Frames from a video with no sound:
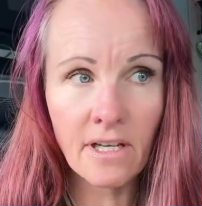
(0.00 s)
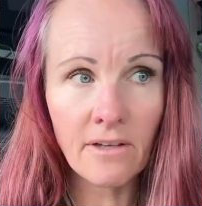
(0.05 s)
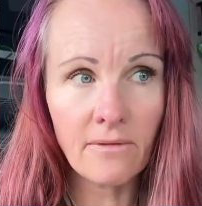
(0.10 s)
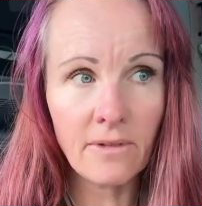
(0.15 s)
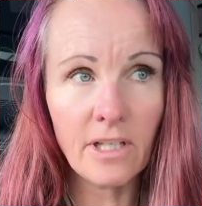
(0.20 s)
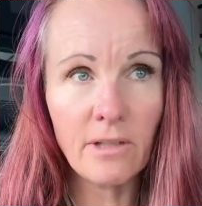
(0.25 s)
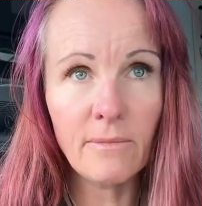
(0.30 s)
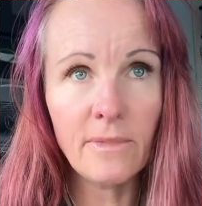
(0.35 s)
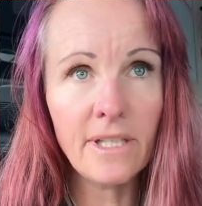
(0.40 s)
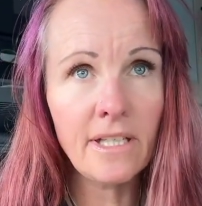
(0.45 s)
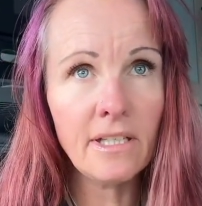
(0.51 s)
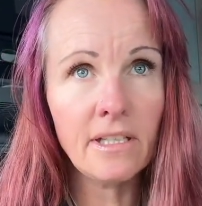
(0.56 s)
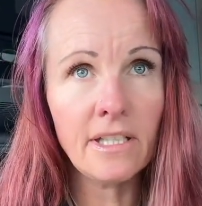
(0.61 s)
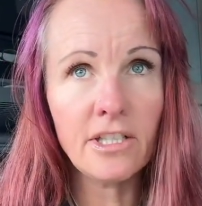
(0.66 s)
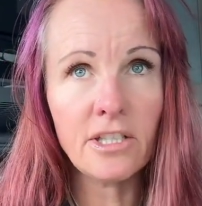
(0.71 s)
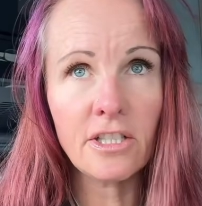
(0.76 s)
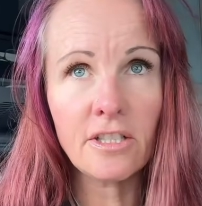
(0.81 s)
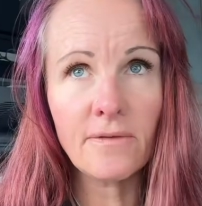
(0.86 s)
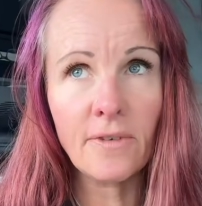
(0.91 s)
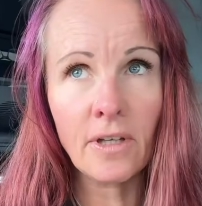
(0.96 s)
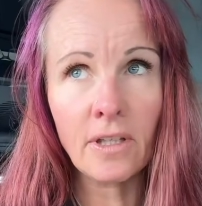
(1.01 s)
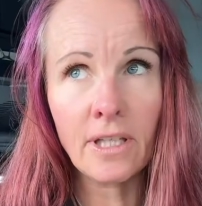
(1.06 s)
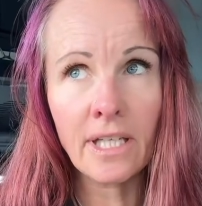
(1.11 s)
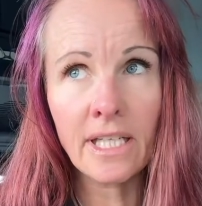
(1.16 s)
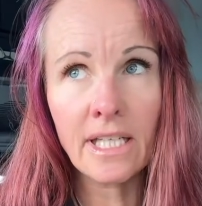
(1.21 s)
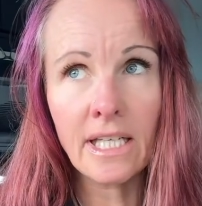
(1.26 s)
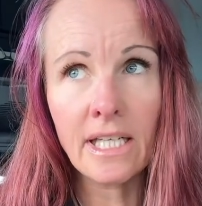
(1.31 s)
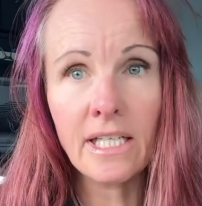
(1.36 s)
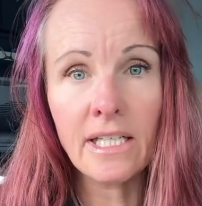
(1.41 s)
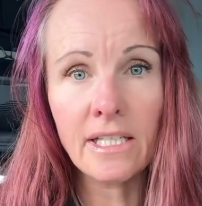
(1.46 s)
I immediately just felt
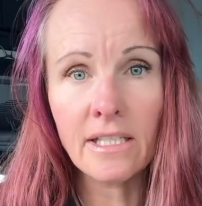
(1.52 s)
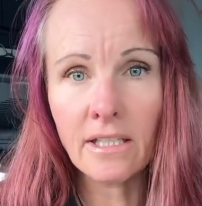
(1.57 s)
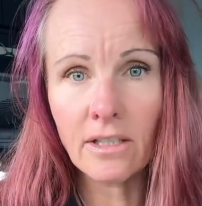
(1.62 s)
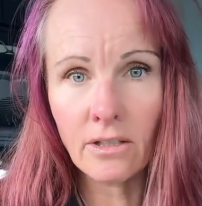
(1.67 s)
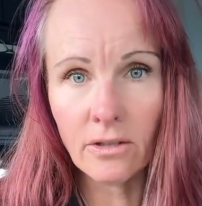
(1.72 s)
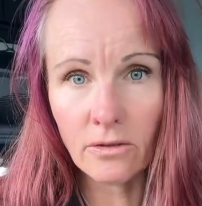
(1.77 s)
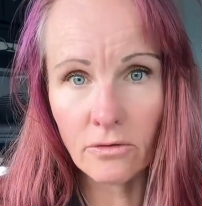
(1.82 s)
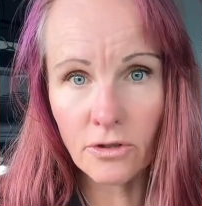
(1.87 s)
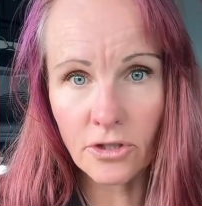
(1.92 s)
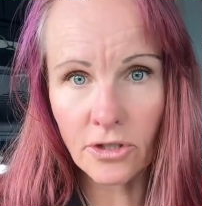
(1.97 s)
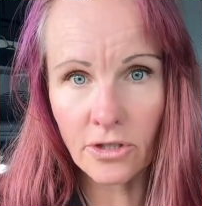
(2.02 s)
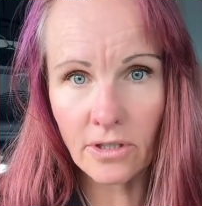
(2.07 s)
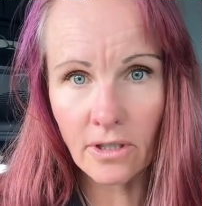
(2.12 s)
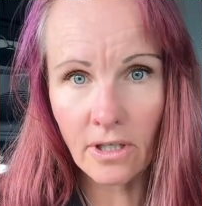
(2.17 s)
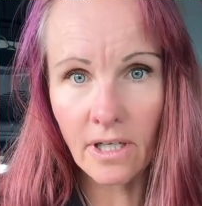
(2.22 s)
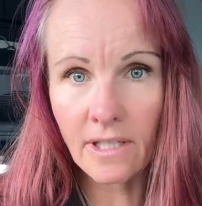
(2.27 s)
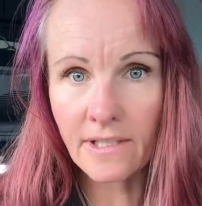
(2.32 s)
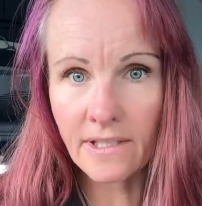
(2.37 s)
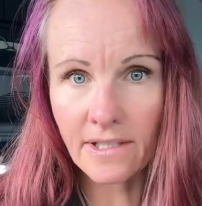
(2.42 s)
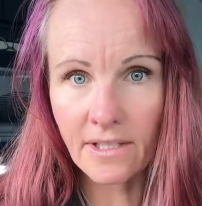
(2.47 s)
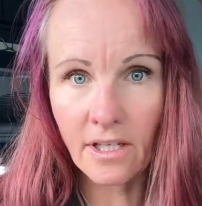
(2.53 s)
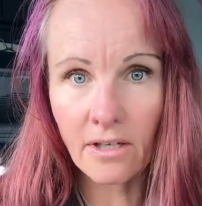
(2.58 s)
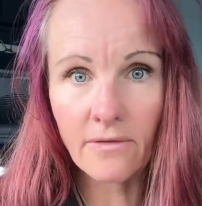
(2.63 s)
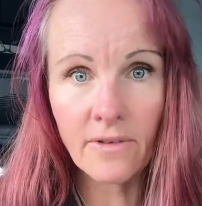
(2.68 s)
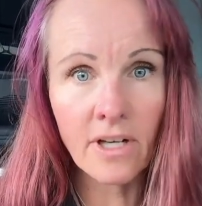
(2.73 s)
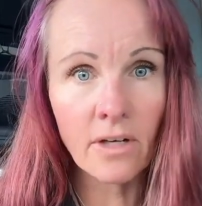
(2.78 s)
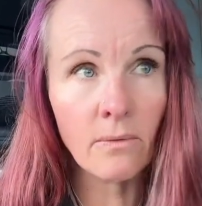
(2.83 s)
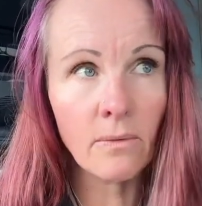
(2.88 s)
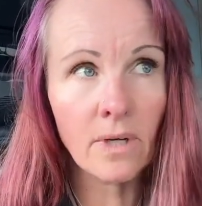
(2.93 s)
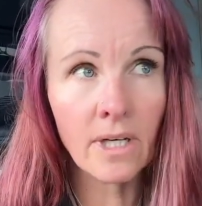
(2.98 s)
like he needed closure on stuff
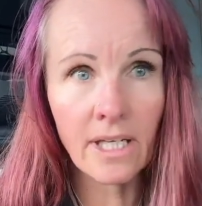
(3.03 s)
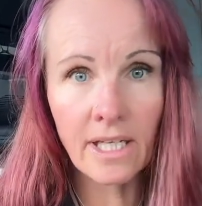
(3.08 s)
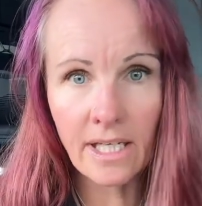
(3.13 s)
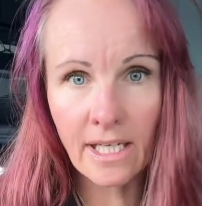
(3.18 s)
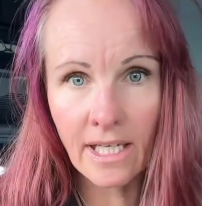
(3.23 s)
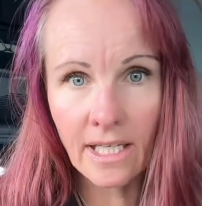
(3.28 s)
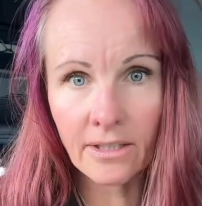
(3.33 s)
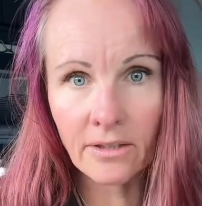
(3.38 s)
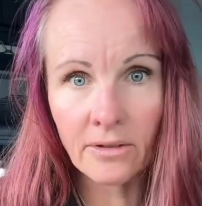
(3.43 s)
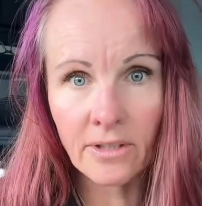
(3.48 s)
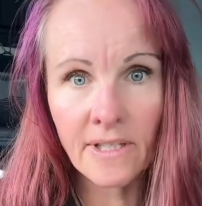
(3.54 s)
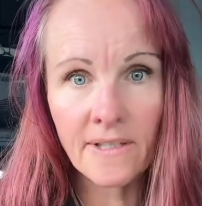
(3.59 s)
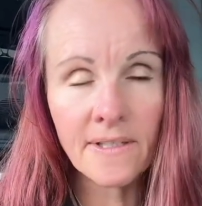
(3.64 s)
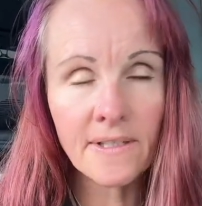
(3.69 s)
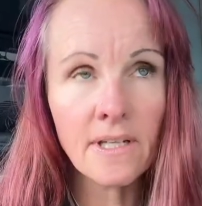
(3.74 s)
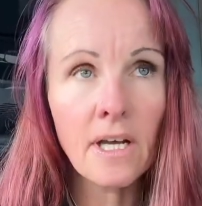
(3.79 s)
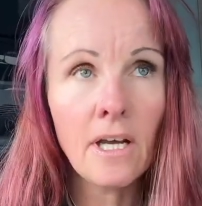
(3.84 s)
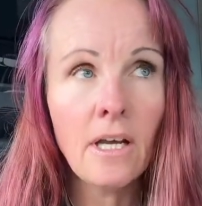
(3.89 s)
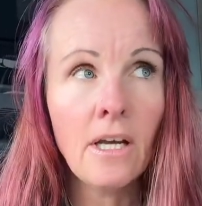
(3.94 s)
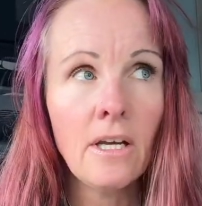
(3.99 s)
and why he had illness.